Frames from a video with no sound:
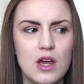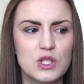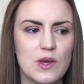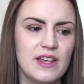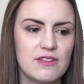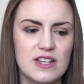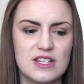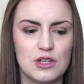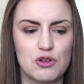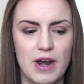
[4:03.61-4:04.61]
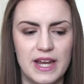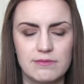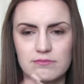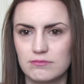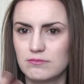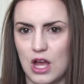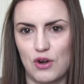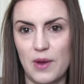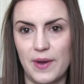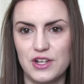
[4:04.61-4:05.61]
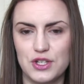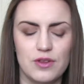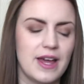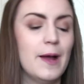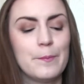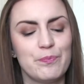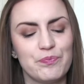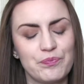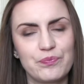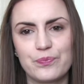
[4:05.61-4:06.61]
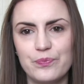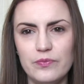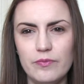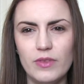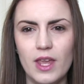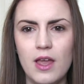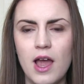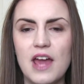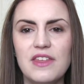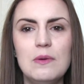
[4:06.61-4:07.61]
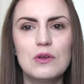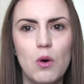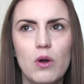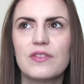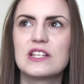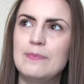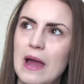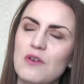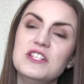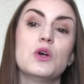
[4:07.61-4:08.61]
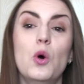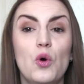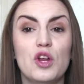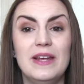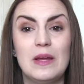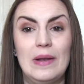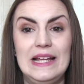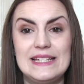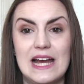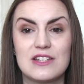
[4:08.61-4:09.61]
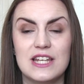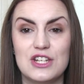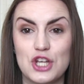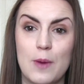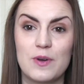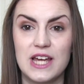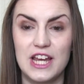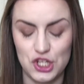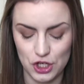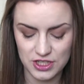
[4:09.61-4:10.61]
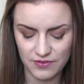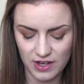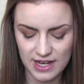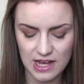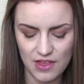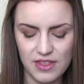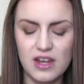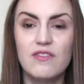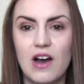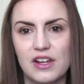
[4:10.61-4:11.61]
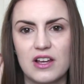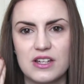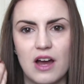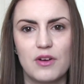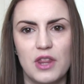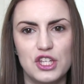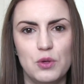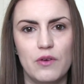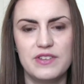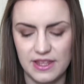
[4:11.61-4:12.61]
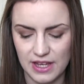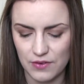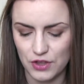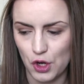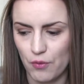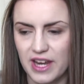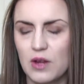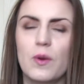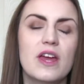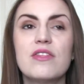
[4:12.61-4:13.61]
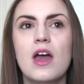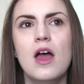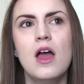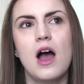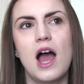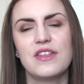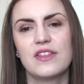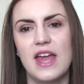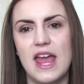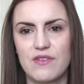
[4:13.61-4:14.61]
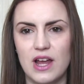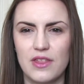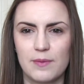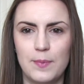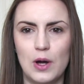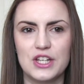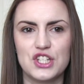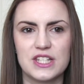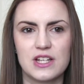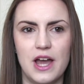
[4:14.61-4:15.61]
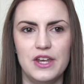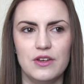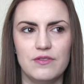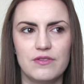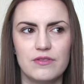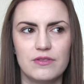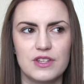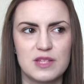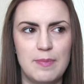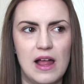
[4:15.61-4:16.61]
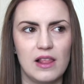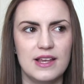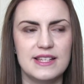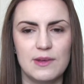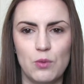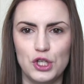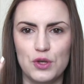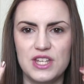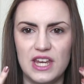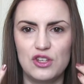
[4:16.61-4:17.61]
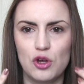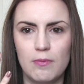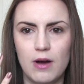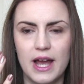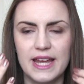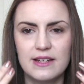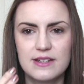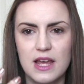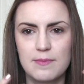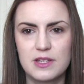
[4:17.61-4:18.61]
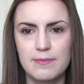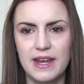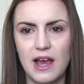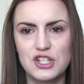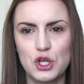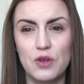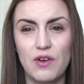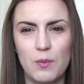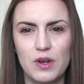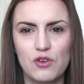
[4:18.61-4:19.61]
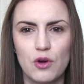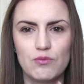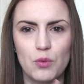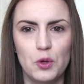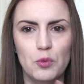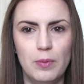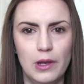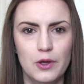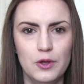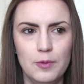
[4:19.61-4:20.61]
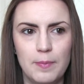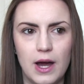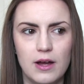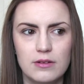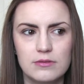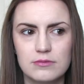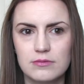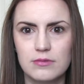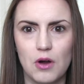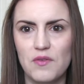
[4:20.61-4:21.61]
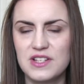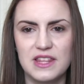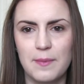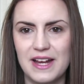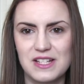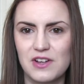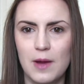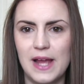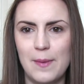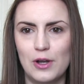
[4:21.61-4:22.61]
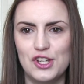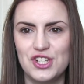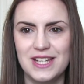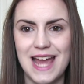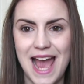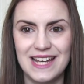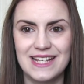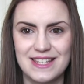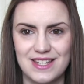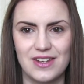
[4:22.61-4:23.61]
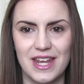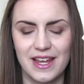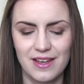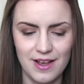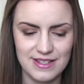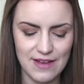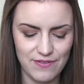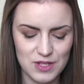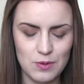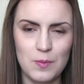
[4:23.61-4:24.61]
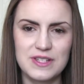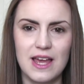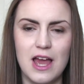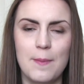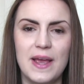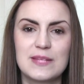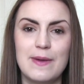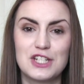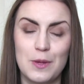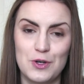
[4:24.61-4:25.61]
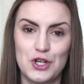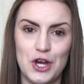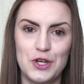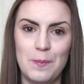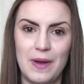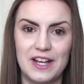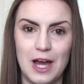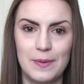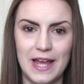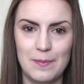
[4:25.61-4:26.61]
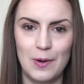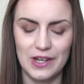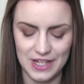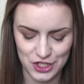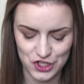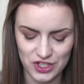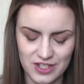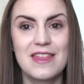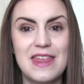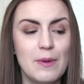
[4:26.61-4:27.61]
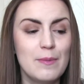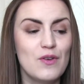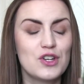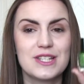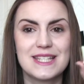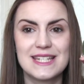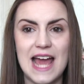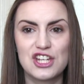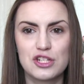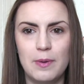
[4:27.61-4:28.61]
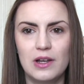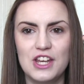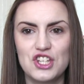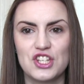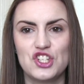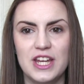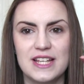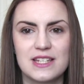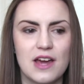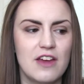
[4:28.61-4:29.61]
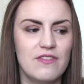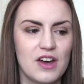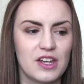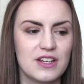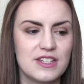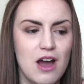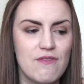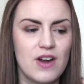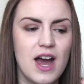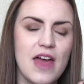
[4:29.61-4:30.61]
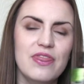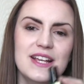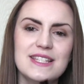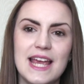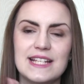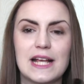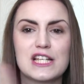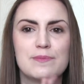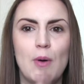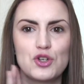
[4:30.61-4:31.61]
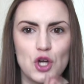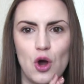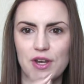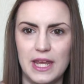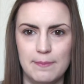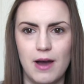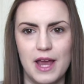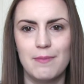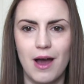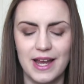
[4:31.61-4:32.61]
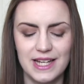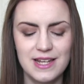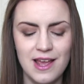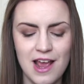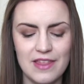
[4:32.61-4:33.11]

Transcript: So I think that this is a great way to do that. I think with all of the spells, it's all going to be completely down to interpretation, because other than Avada Kedavra that you obviously think of the green with, I think that every other polish is kind of the spell is what you see in your mind. And to me, I don't know if I would have gone royal blue, but obviously the makers of Cupcake Polish did, and it's stunning. So that first one was Expecto Patronum by Cupcake Polish. Then we move on to Stashed Polish, and she has done Avada Kedavra, and this is like spot on in my mind.